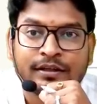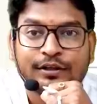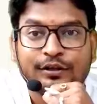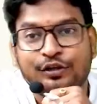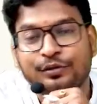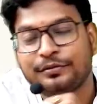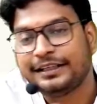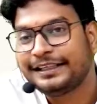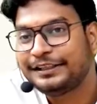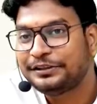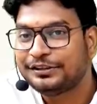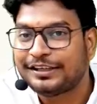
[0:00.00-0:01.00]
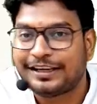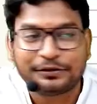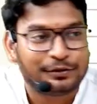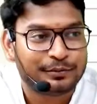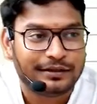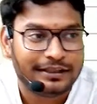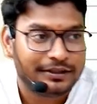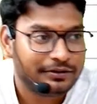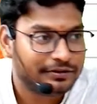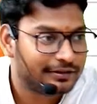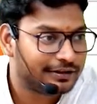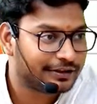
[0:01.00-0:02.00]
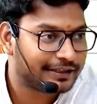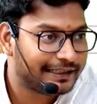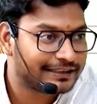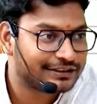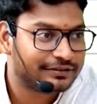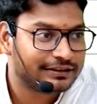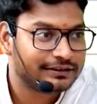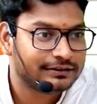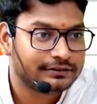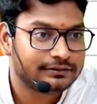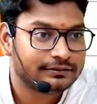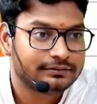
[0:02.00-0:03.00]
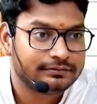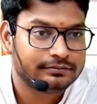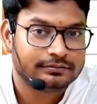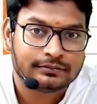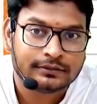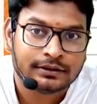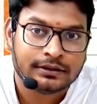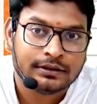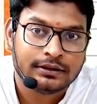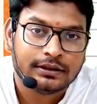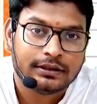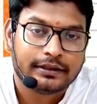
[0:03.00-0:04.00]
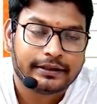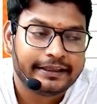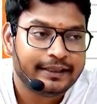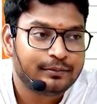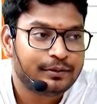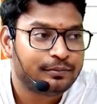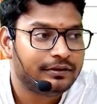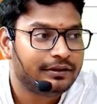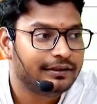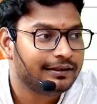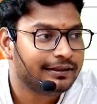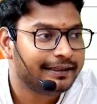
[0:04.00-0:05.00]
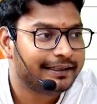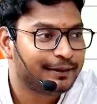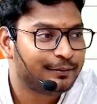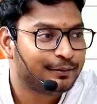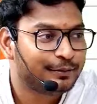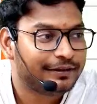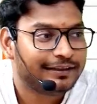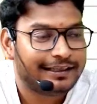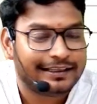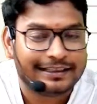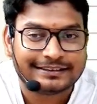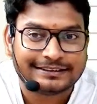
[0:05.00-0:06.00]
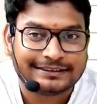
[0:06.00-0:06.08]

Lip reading: Cumulative, non-cumulative. Okay, next one. Redeemable, irredeemable. Next.